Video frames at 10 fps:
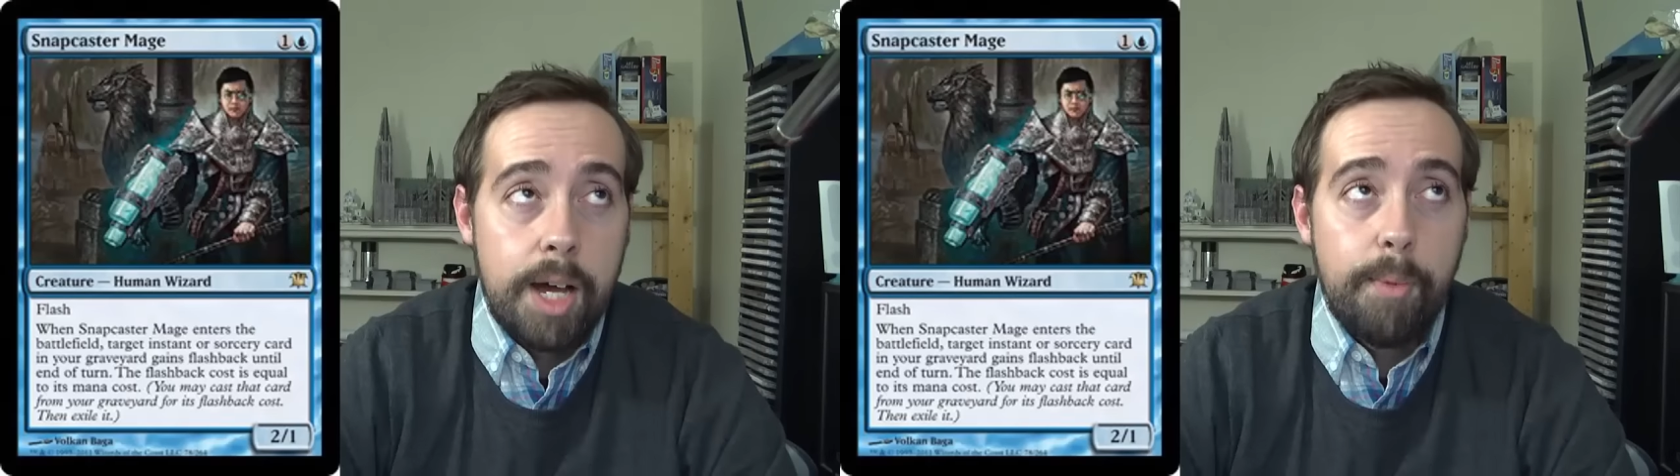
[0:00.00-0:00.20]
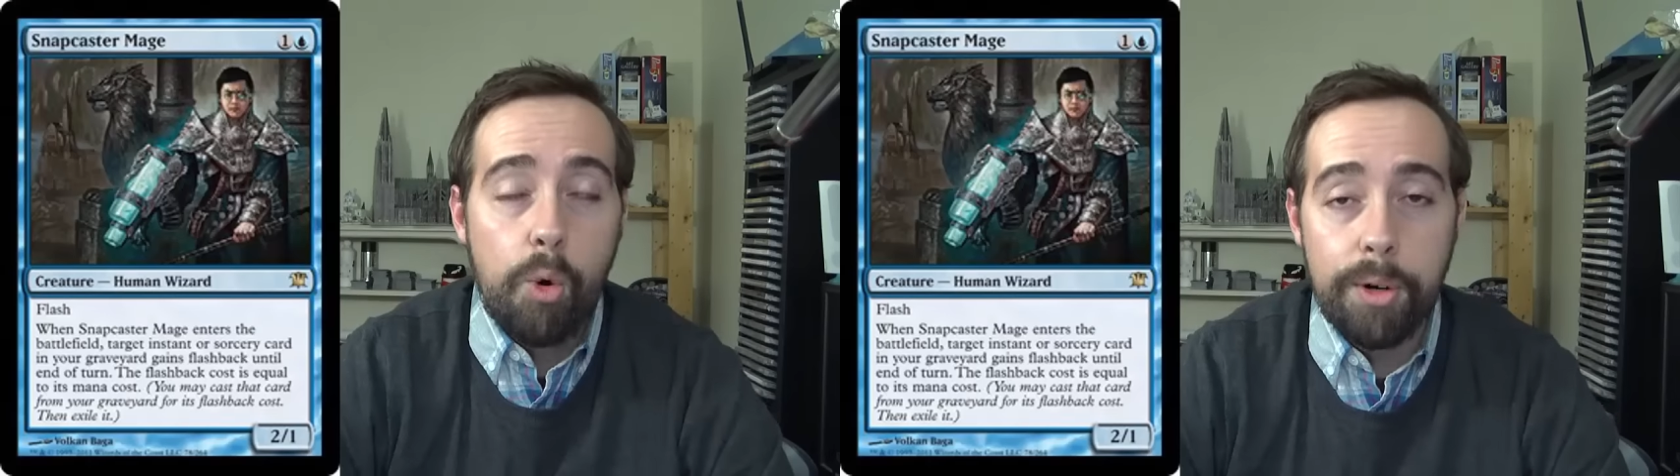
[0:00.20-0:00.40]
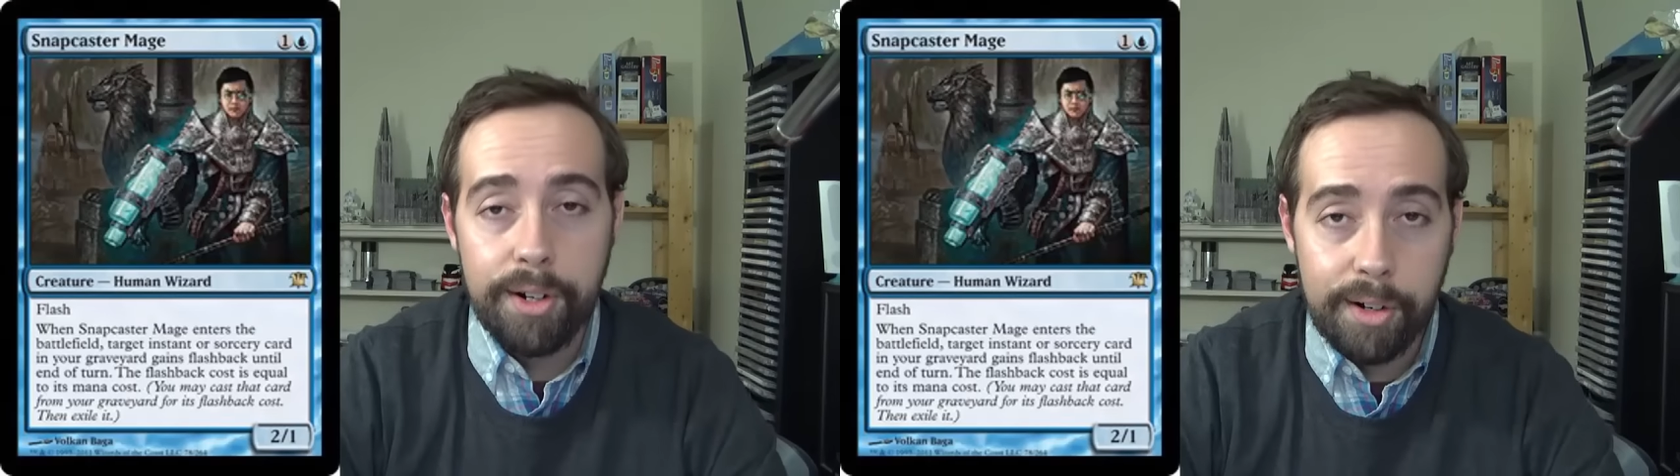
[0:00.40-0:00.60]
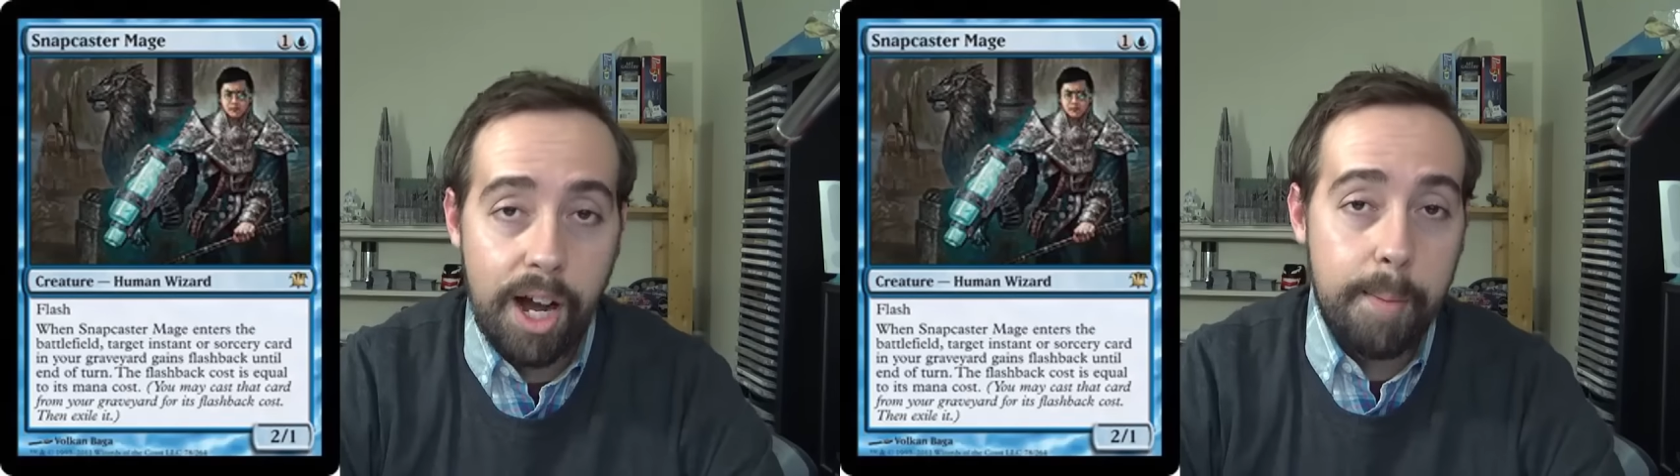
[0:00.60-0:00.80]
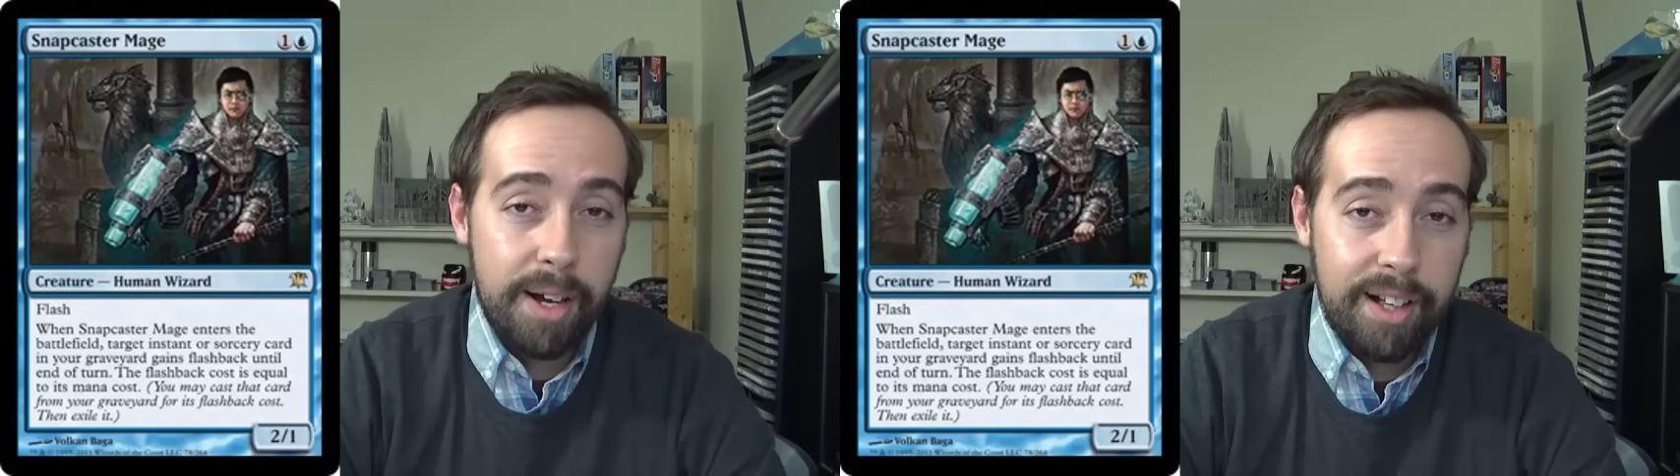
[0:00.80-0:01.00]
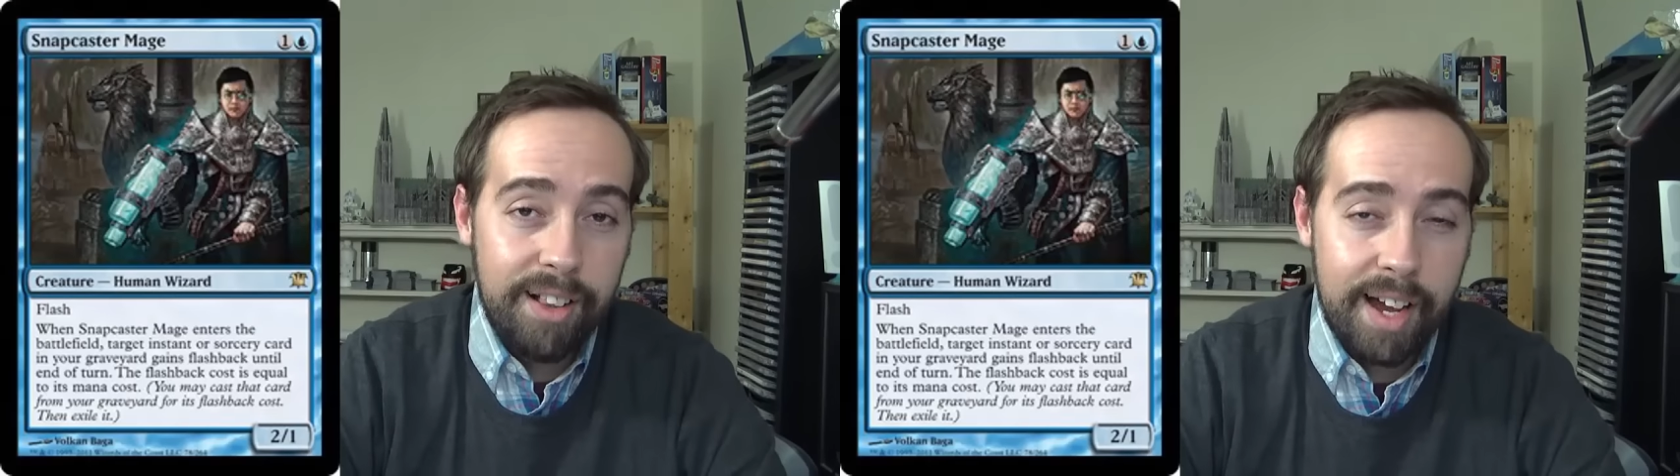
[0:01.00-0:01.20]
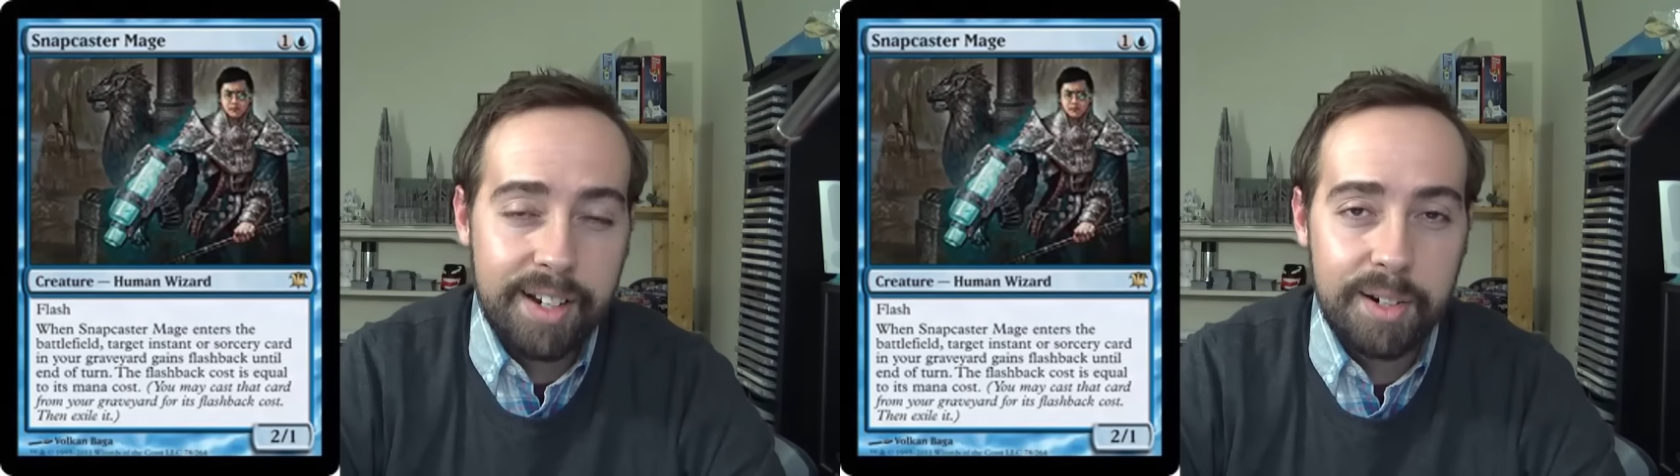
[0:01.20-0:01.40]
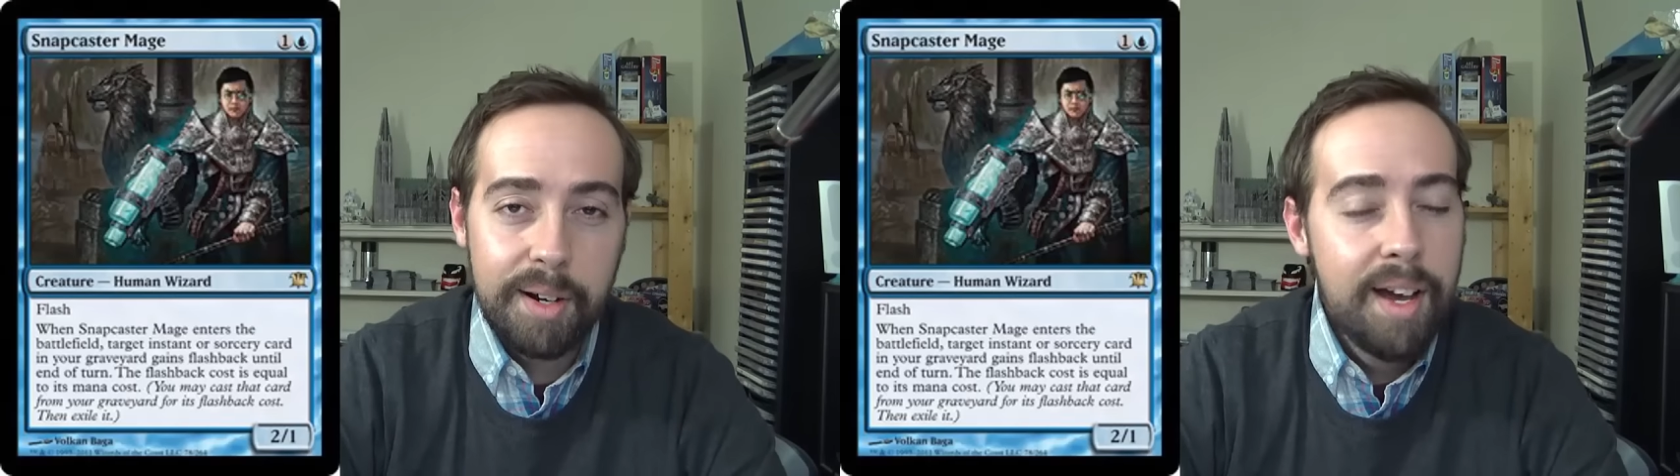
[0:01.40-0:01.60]
I'm a hoarder. I'm a
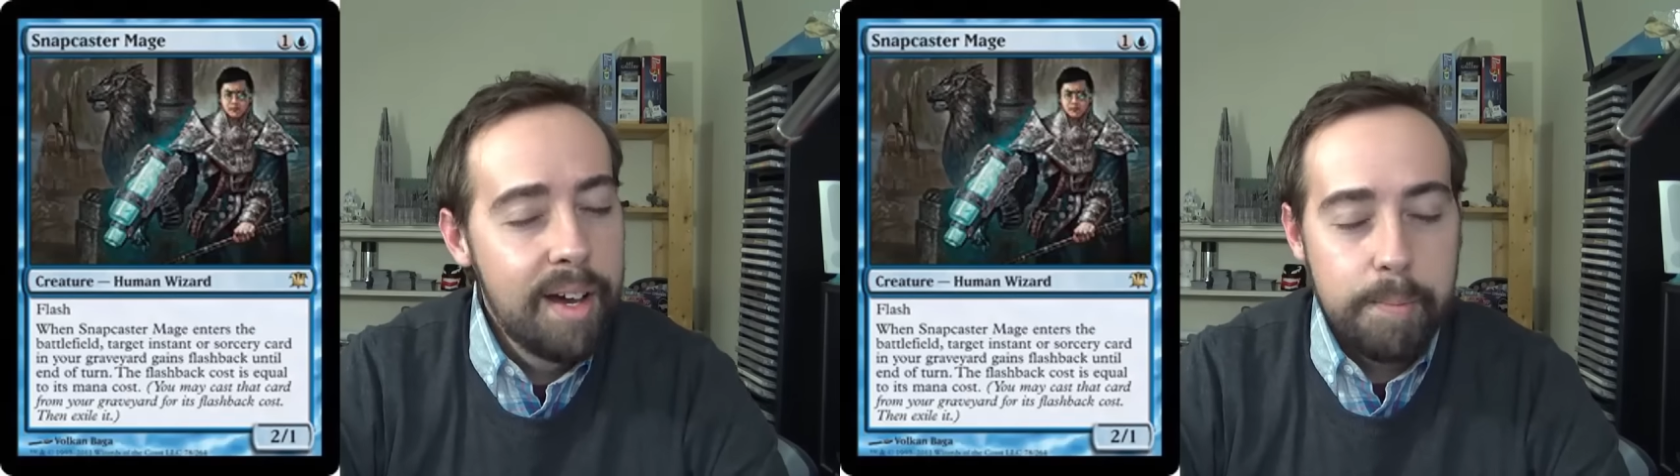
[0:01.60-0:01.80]
collector.